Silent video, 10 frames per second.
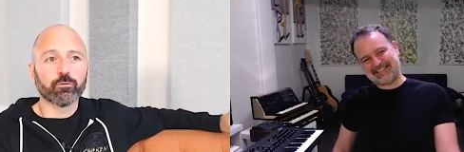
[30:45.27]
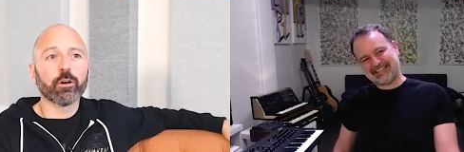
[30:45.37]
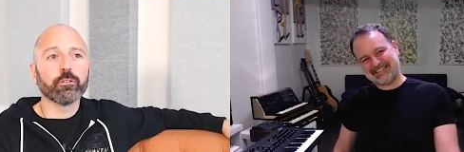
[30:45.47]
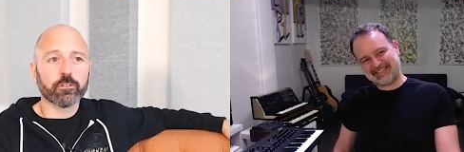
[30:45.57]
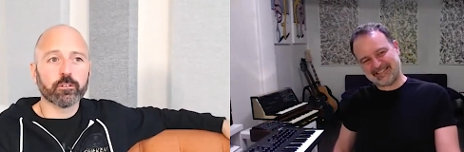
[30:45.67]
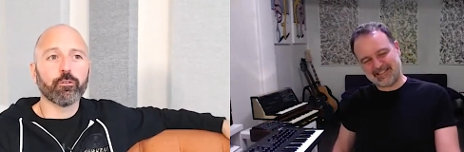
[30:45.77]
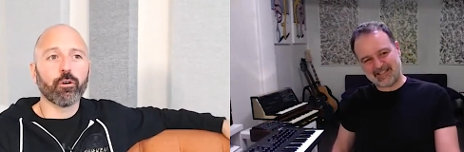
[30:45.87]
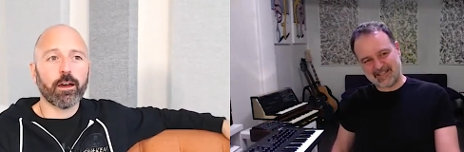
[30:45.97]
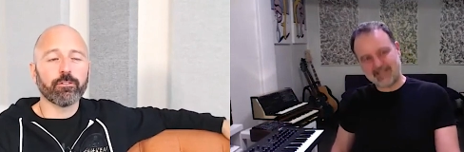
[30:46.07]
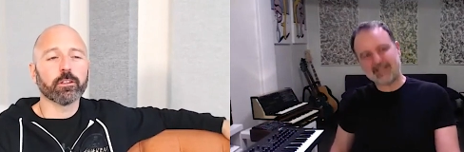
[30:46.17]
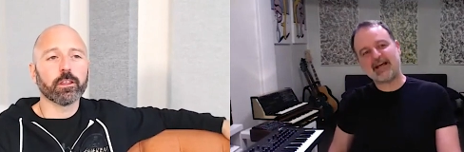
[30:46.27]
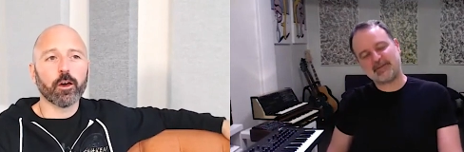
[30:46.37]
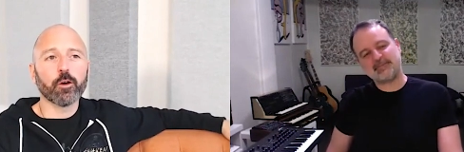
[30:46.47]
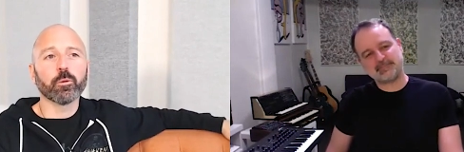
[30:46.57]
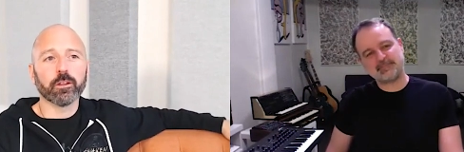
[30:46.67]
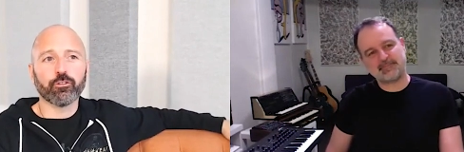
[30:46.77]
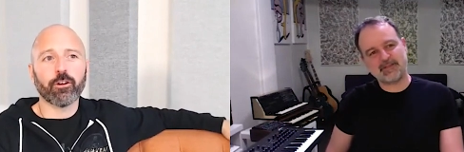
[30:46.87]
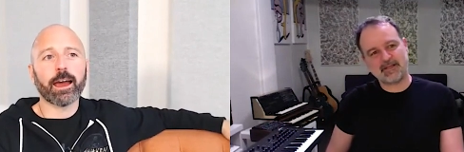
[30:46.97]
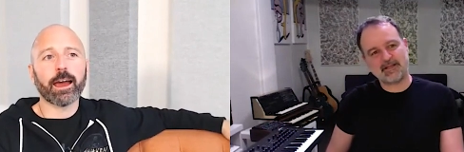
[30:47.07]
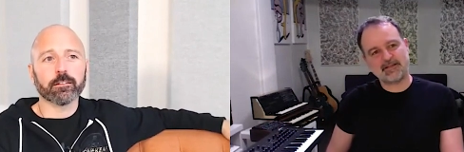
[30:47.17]
Speaker 1: Roads to Forever, yeah. the opening
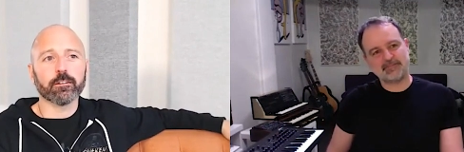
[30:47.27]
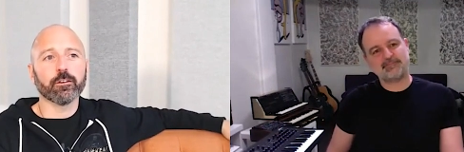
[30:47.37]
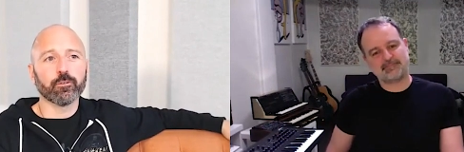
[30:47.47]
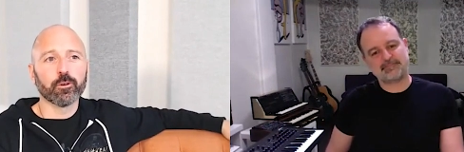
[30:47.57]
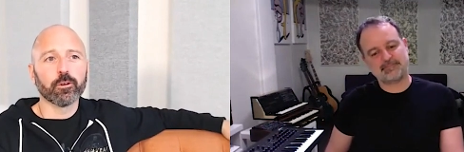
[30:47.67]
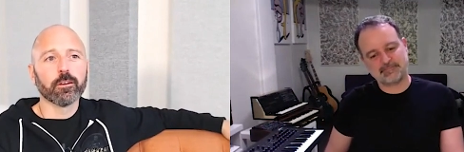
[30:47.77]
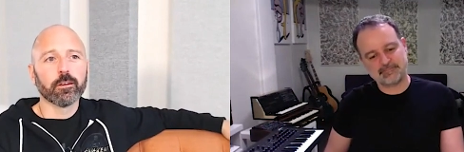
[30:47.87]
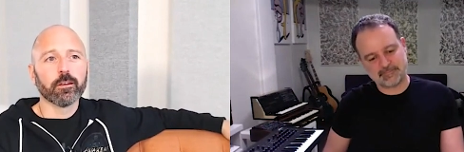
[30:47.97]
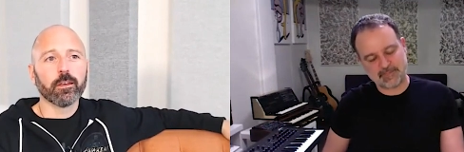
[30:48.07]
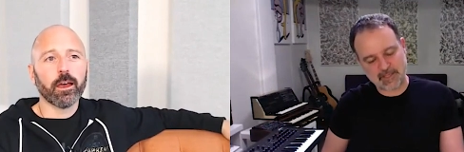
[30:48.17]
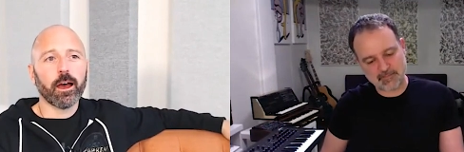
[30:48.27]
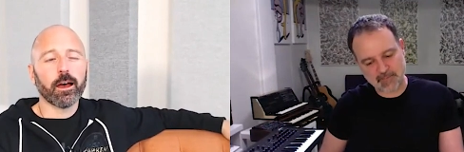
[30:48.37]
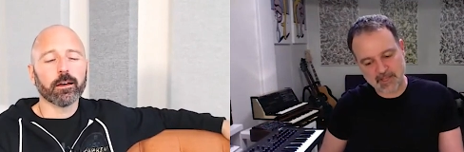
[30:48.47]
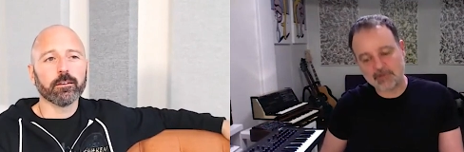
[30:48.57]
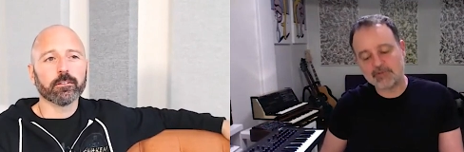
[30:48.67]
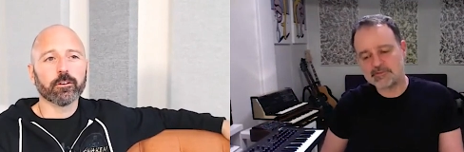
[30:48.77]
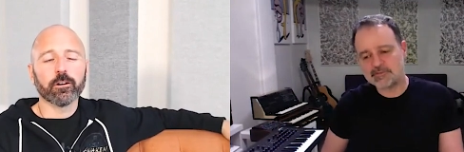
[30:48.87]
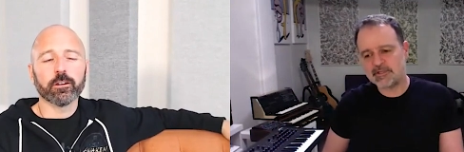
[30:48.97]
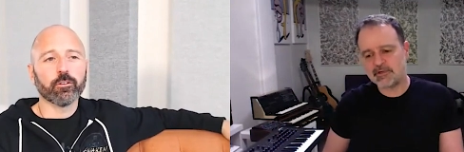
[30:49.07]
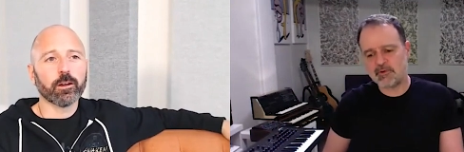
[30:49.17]
track too. Yeah, he's
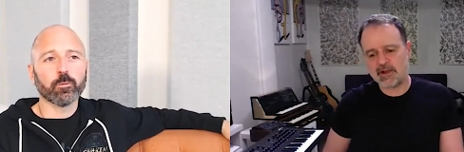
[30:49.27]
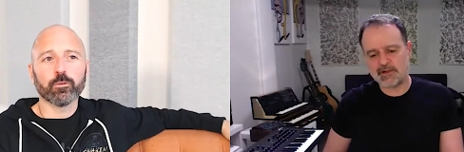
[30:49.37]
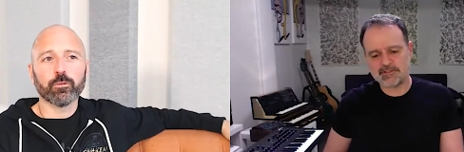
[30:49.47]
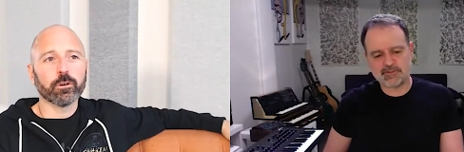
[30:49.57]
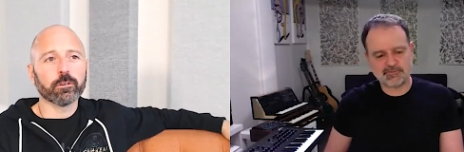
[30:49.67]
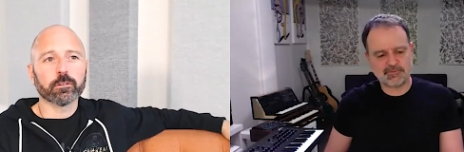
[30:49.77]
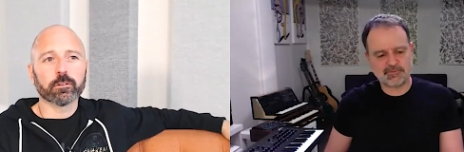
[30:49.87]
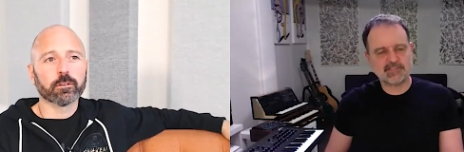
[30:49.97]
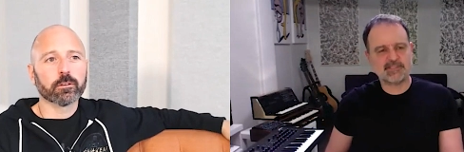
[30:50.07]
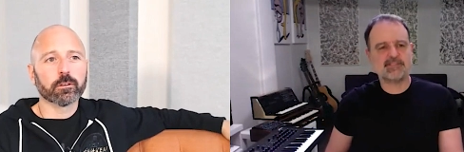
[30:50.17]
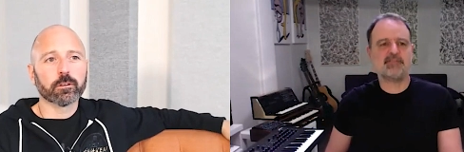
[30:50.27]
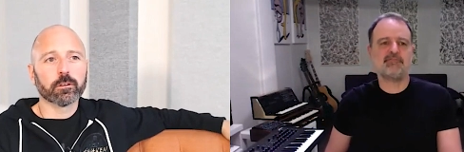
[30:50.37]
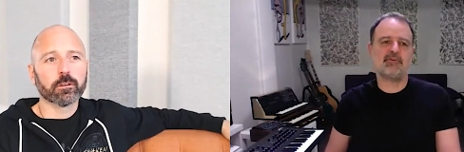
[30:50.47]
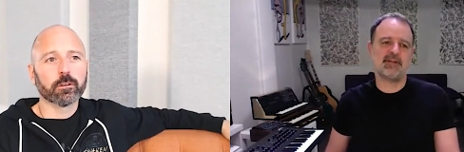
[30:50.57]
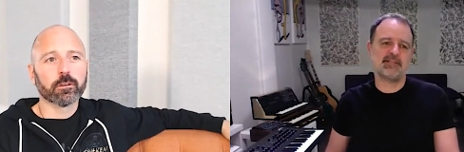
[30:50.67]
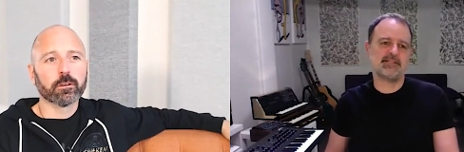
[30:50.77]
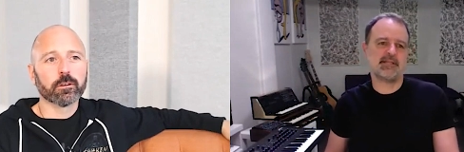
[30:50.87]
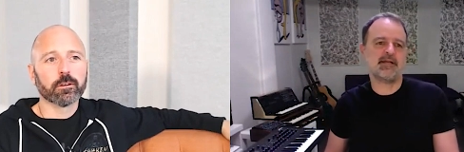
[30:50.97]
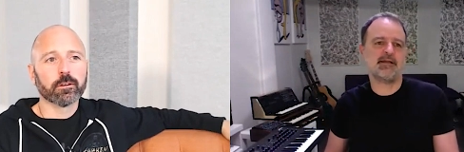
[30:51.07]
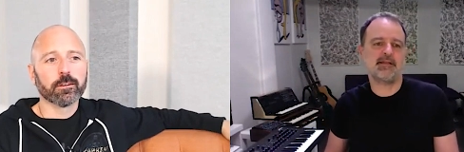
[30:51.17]
got an incredible voice.
Speaker 2: The voice,
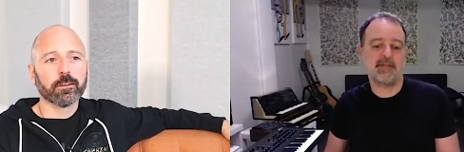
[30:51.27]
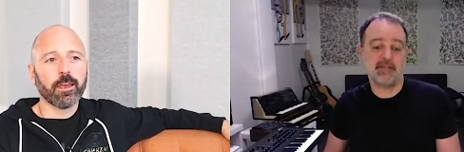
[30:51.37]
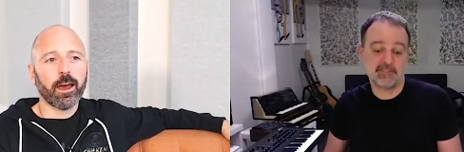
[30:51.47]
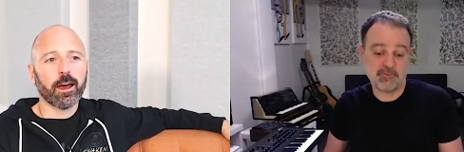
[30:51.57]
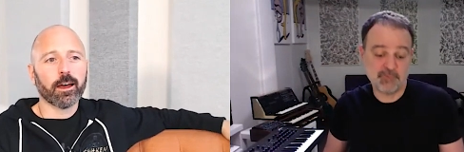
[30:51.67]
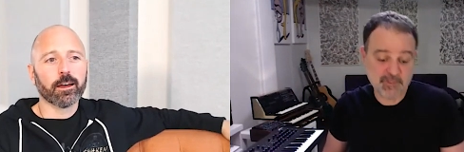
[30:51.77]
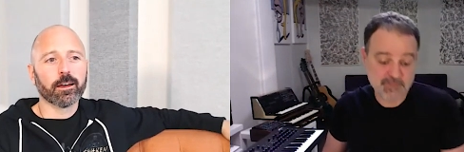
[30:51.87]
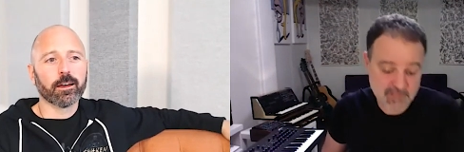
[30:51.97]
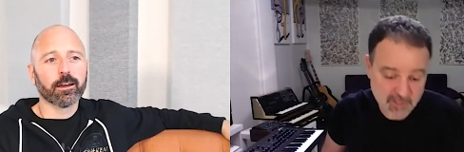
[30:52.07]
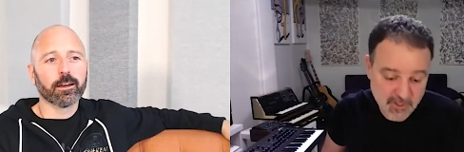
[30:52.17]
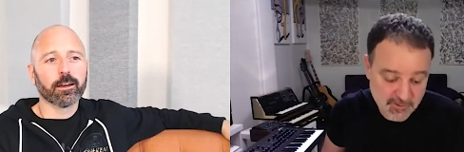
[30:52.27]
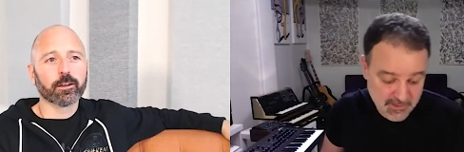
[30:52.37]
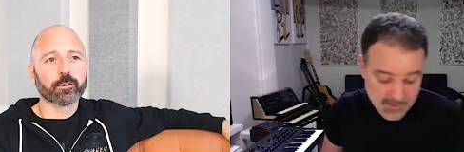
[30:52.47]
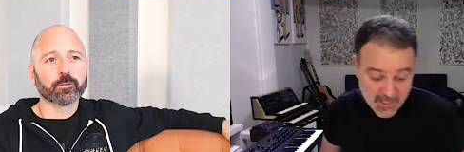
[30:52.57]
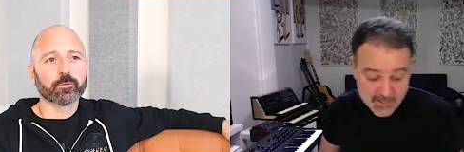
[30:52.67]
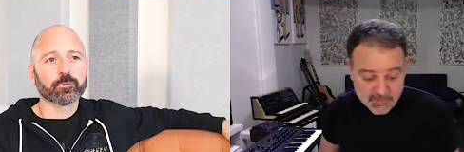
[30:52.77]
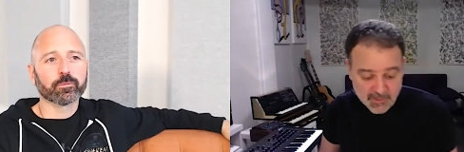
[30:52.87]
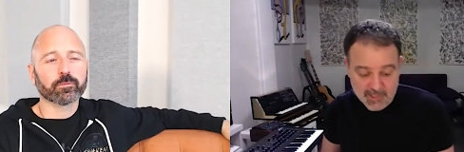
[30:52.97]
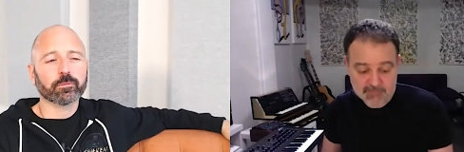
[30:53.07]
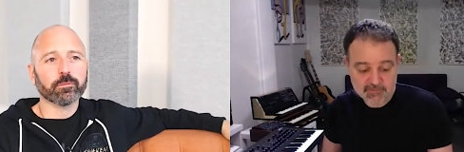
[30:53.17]
yeah. yeah. So we have a lot, and
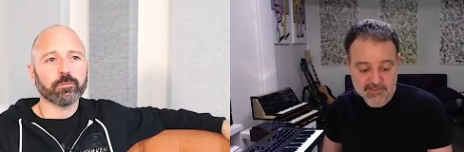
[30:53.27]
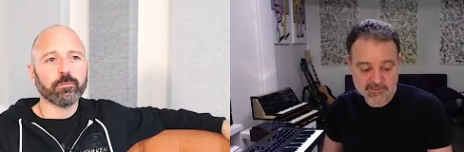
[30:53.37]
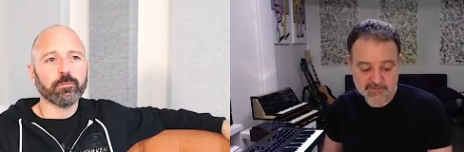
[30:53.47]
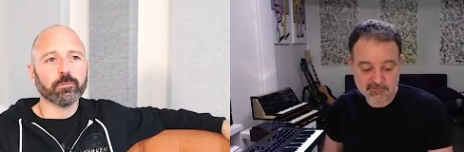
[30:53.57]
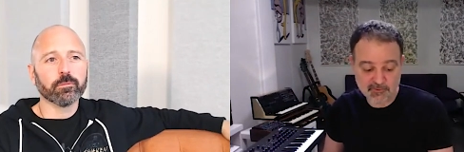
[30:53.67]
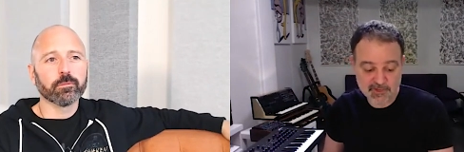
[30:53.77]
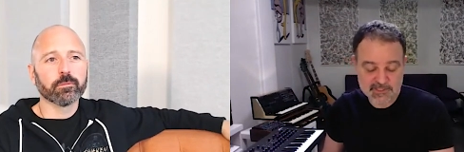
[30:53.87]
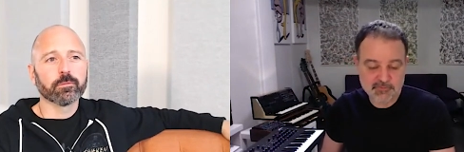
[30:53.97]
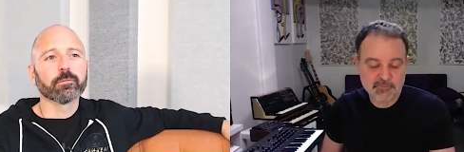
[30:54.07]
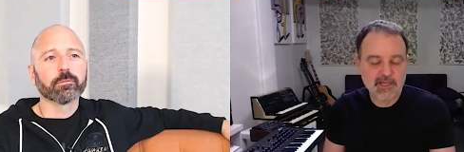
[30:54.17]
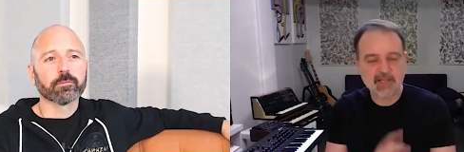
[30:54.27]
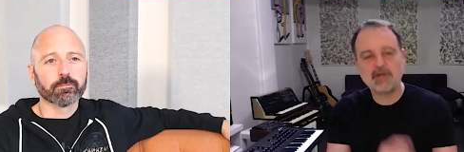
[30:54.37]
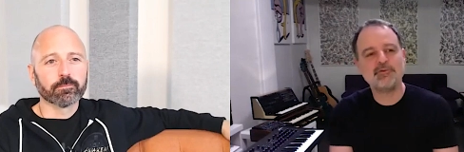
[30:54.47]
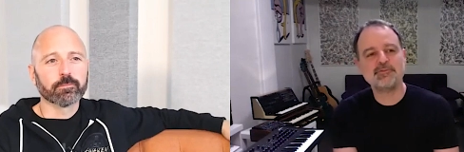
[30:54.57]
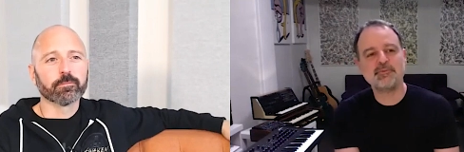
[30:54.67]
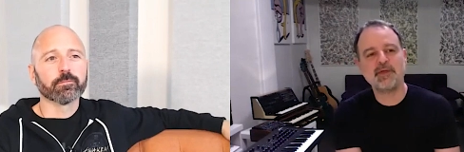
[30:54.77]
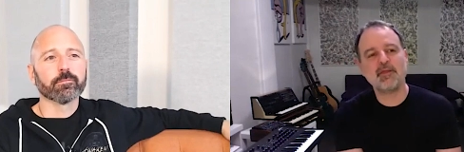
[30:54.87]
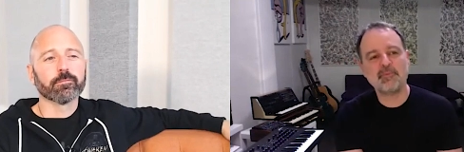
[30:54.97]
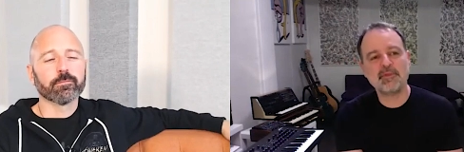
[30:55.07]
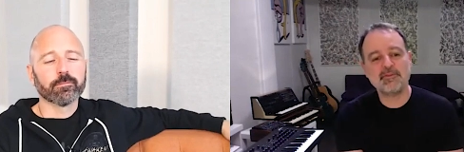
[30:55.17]
Ava, Ava's voice really goes
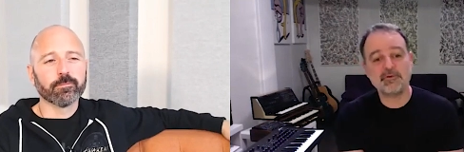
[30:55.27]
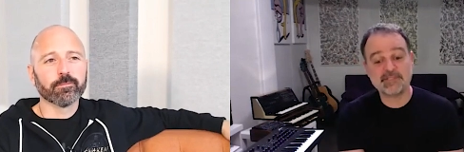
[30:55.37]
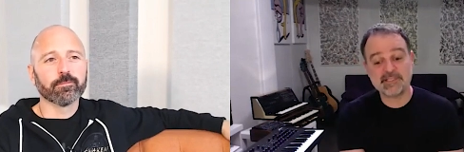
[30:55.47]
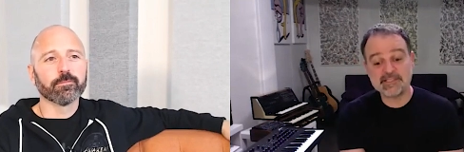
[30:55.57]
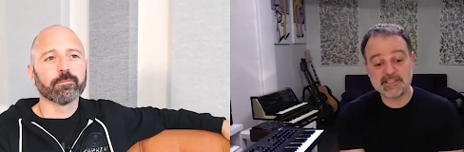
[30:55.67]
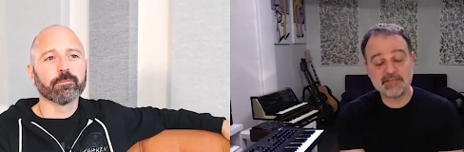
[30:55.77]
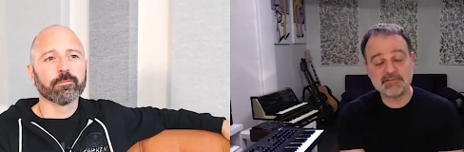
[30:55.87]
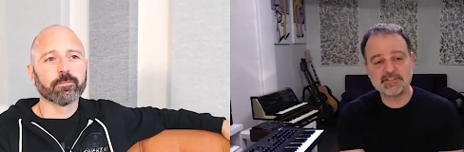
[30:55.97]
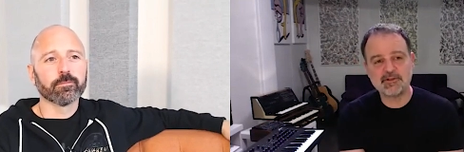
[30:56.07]
well with yours, mm. and Stephen's